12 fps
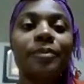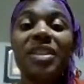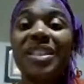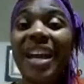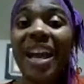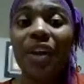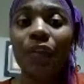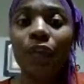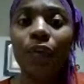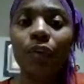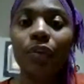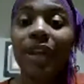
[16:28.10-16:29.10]
dead
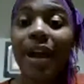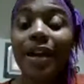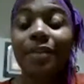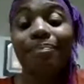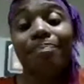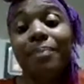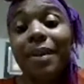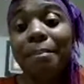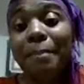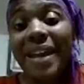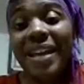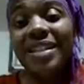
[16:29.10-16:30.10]
food like
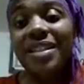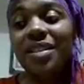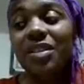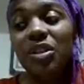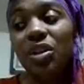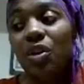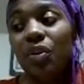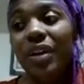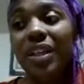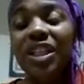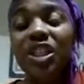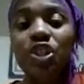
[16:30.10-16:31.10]
meat.
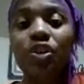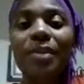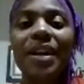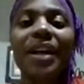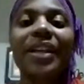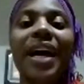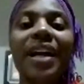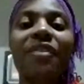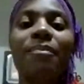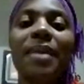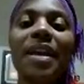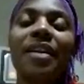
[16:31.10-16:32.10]
Consuming a lot of
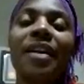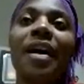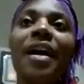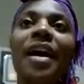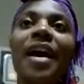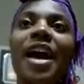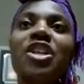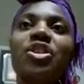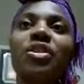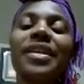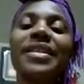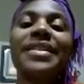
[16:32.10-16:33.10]
meat
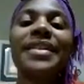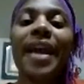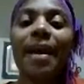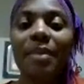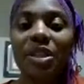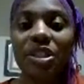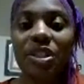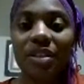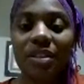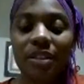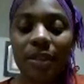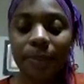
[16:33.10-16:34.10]
actually
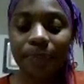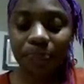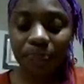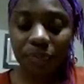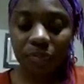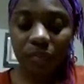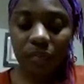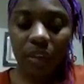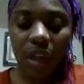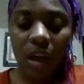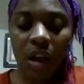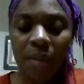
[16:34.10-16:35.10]
damages
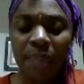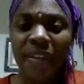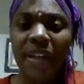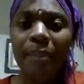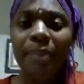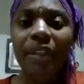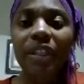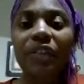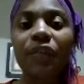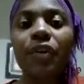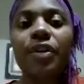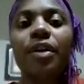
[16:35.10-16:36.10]
the
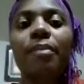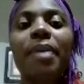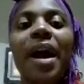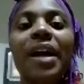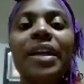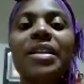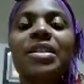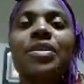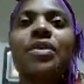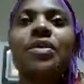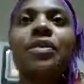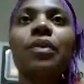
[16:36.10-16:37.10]
ability for your
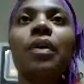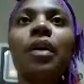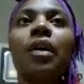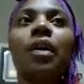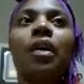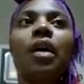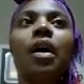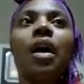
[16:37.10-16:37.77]
body to